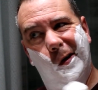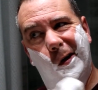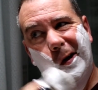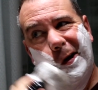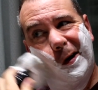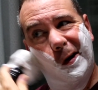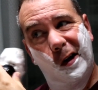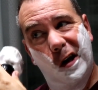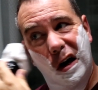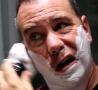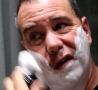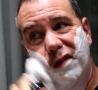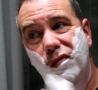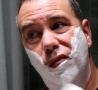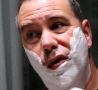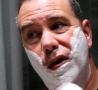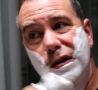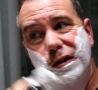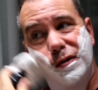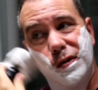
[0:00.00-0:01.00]

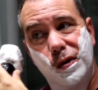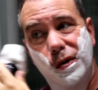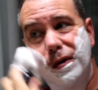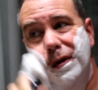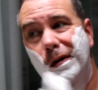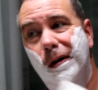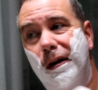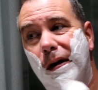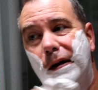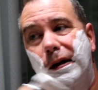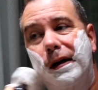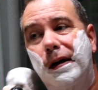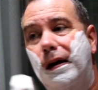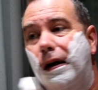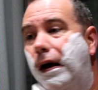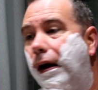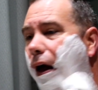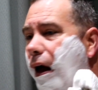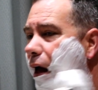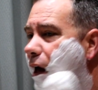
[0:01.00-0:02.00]
Karve razor,
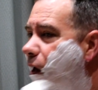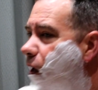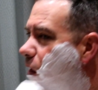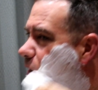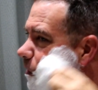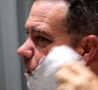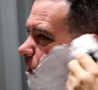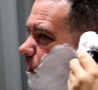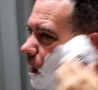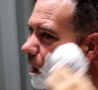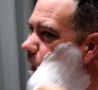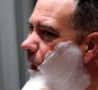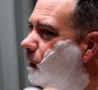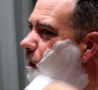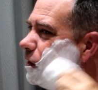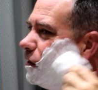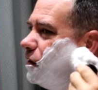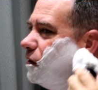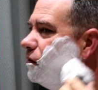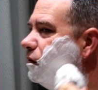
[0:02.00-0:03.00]
and he
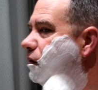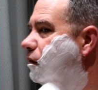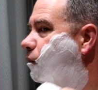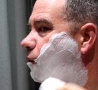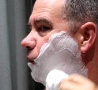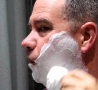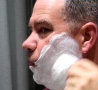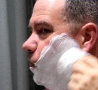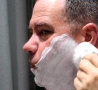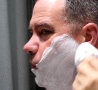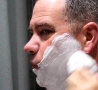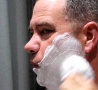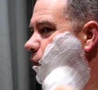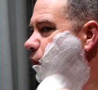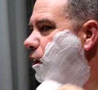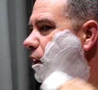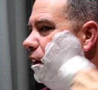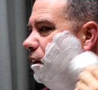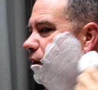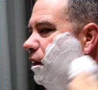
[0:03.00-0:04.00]
kind of
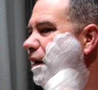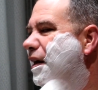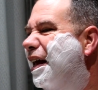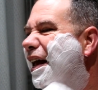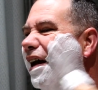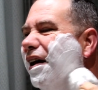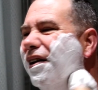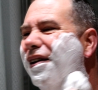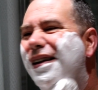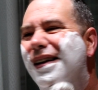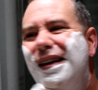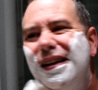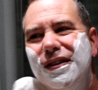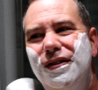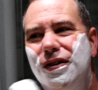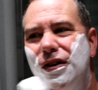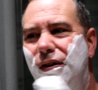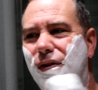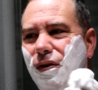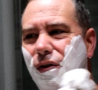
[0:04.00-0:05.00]

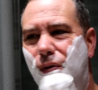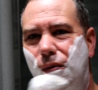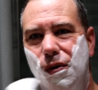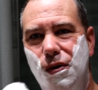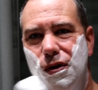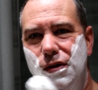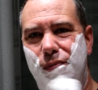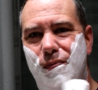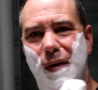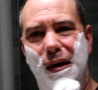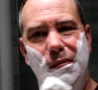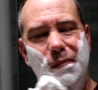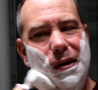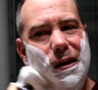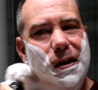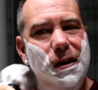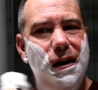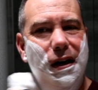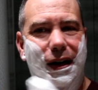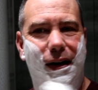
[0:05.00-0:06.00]
hinted towards
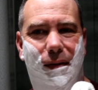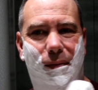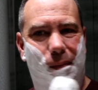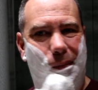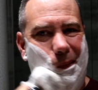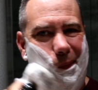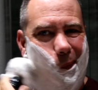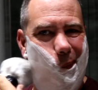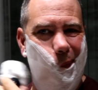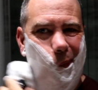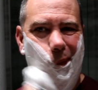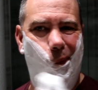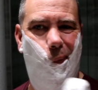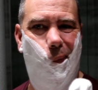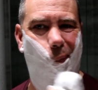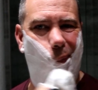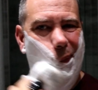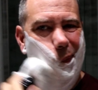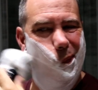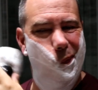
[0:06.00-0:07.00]
maybe a
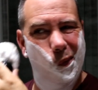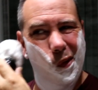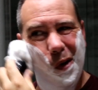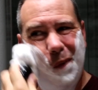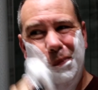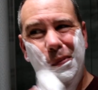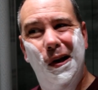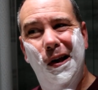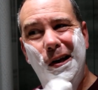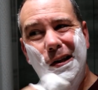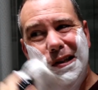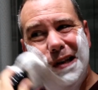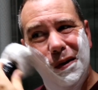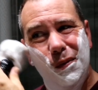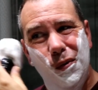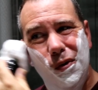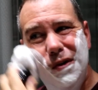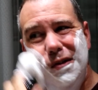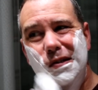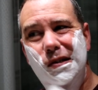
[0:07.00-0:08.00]
plate
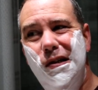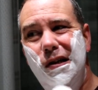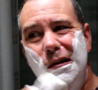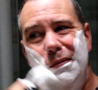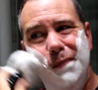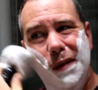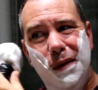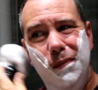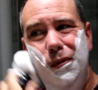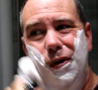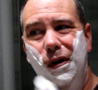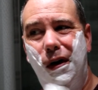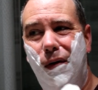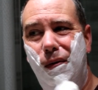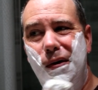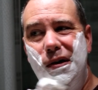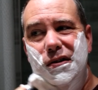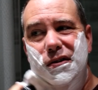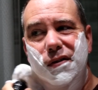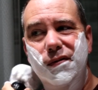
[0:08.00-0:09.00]
that was a little bit more
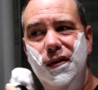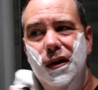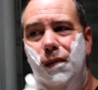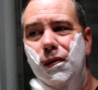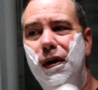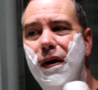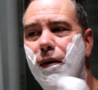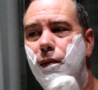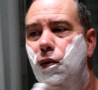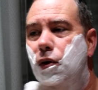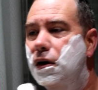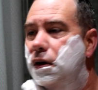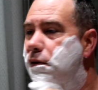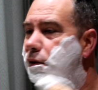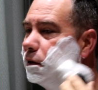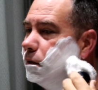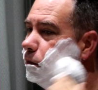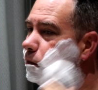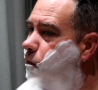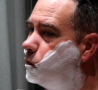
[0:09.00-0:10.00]
aggressive than what
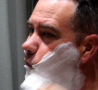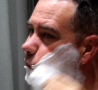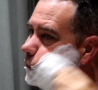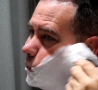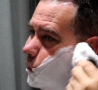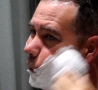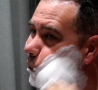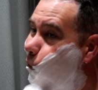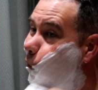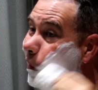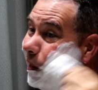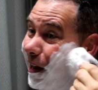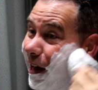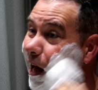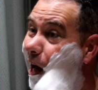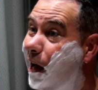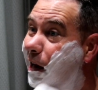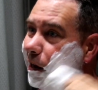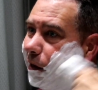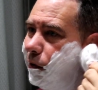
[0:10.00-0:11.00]

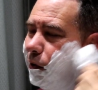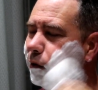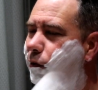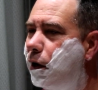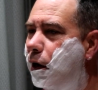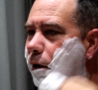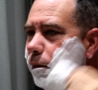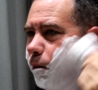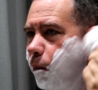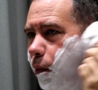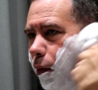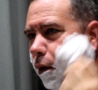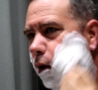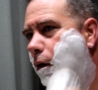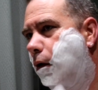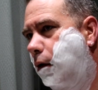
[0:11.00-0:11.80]
he had at the time.